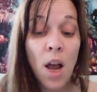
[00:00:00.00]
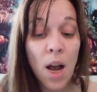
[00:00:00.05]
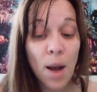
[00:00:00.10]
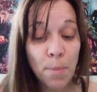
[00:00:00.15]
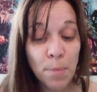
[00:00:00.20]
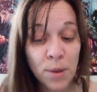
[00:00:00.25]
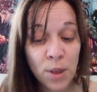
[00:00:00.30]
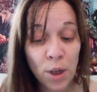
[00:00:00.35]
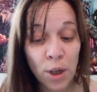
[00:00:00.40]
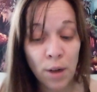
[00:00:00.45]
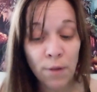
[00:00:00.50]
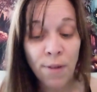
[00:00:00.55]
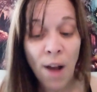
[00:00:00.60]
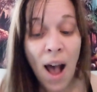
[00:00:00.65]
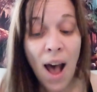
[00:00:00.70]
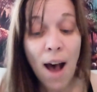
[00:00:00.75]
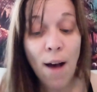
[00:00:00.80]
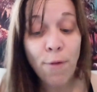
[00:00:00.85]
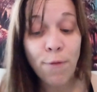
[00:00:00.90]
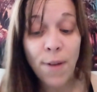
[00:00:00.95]
Observe
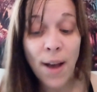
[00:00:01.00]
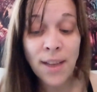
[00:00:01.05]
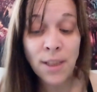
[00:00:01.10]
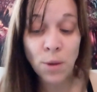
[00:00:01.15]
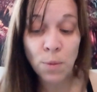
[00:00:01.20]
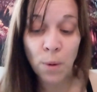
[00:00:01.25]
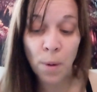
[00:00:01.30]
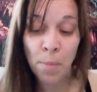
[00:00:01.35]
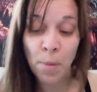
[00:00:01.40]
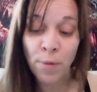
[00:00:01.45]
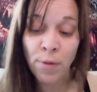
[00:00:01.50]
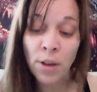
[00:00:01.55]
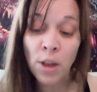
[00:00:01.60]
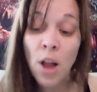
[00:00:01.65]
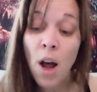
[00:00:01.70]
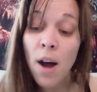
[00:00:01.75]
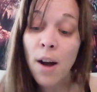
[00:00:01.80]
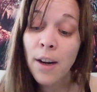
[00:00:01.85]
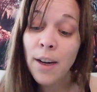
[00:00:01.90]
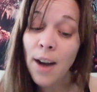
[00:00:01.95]
how fast we move
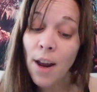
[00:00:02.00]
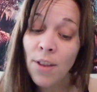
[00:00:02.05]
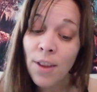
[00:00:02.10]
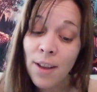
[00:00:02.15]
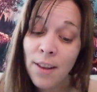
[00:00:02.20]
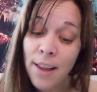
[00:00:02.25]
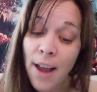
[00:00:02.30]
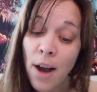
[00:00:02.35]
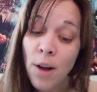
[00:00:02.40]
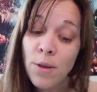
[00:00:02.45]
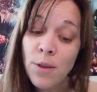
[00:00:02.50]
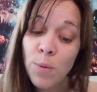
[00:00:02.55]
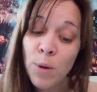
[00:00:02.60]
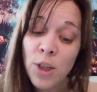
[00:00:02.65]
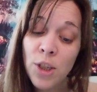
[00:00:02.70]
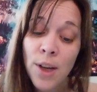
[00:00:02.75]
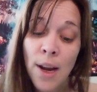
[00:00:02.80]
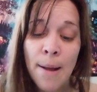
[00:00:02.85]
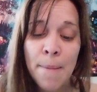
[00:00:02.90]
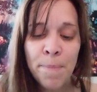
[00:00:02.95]
along, and how the clouds
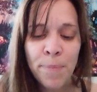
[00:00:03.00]
which